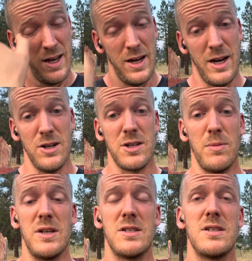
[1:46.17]
Here's how
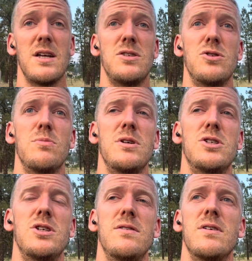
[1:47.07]
many sets you should be
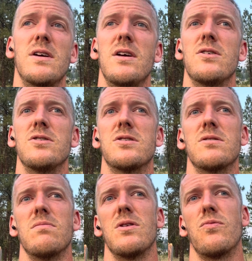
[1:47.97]
achieving. Here's
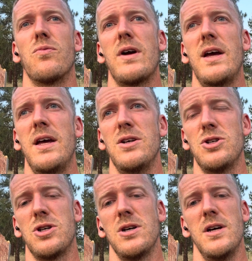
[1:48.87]
the
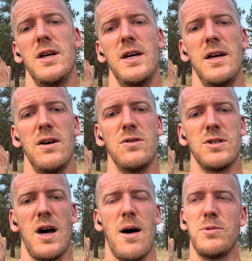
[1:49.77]
range. Here's the
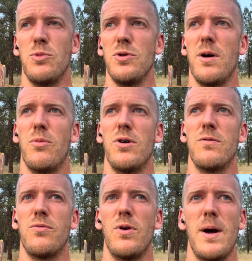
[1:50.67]
optimal number
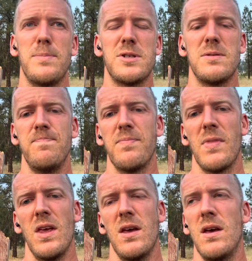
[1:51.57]
of reps.
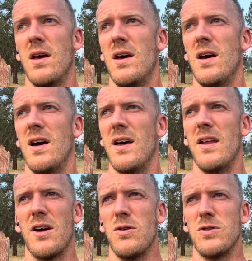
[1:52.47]
And then
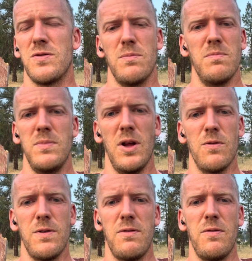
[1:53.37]
it goes from, you know,
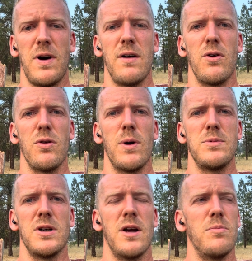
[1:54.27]
55 all the way up
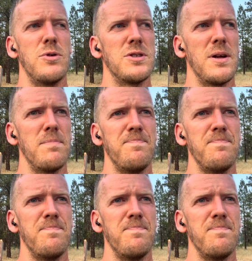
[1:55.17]
to 100%.